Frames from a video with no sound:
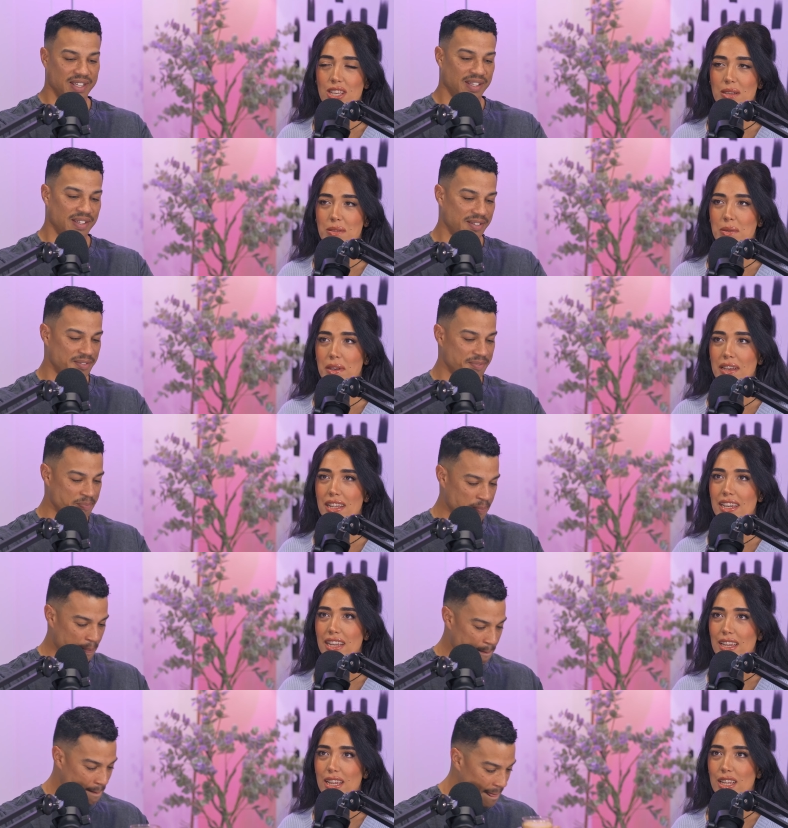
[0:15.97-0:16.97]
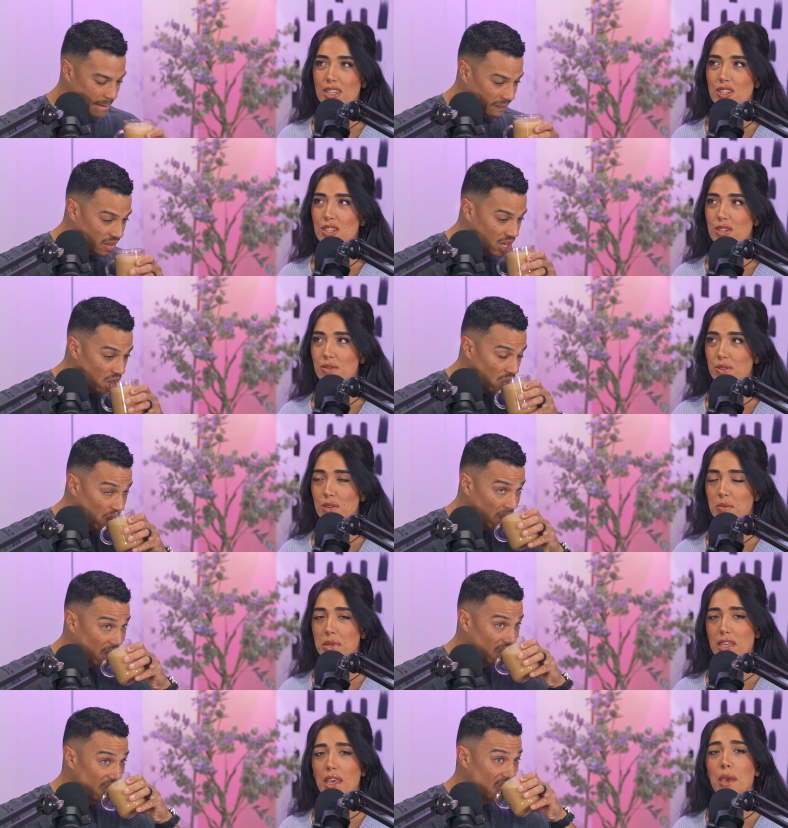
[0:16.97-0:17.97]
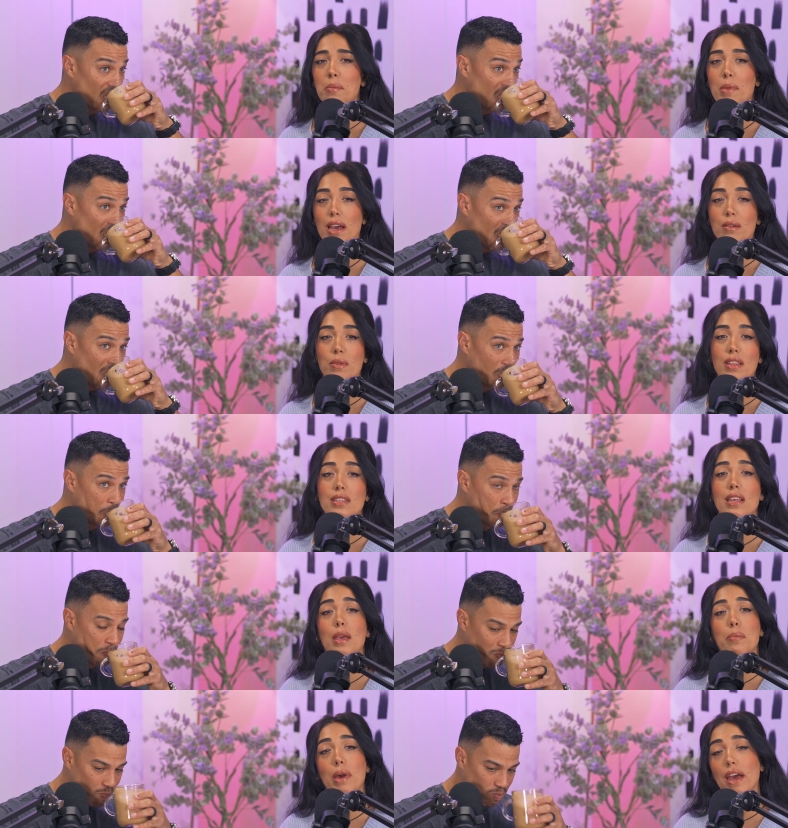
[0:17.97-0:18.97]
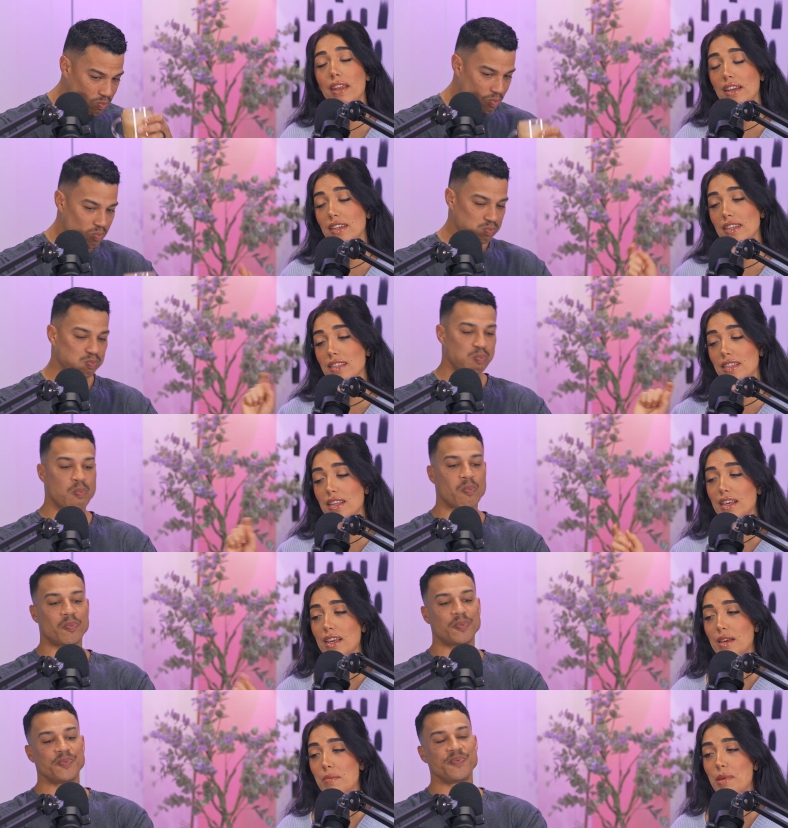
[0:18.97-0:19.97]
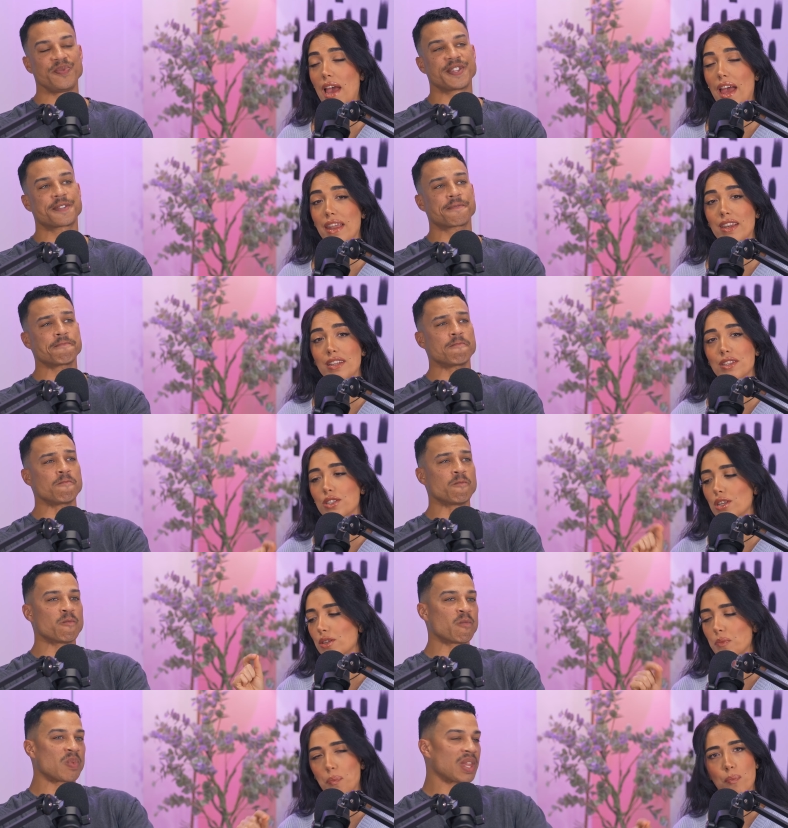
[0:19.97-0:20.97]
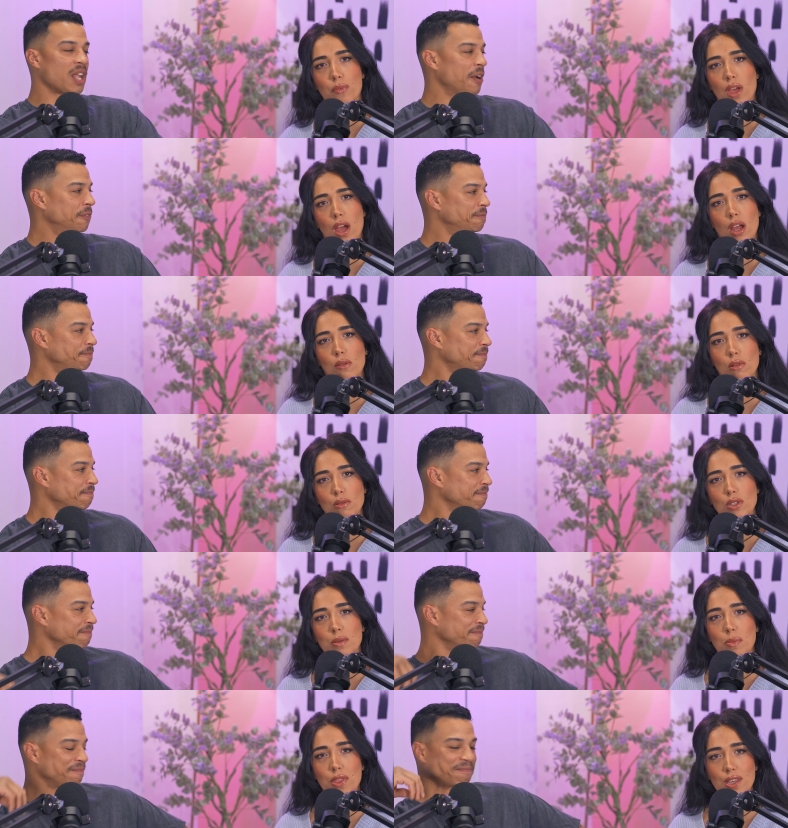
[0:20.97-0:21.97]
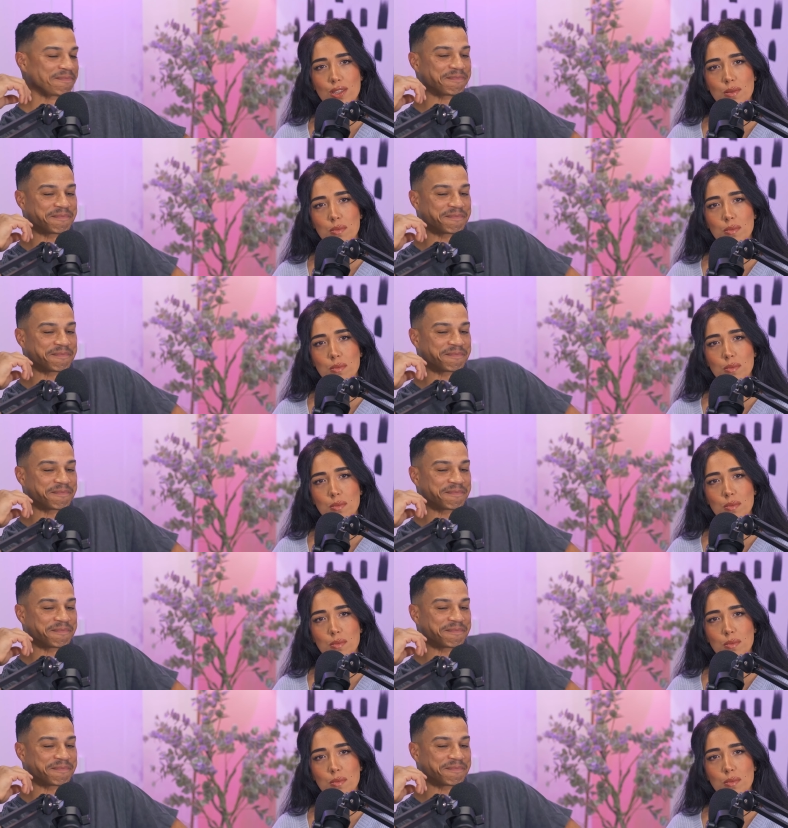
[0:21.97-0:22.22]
Speaker 1: James went into the room and came back with his iPad and his pen. He's like, I wrote some things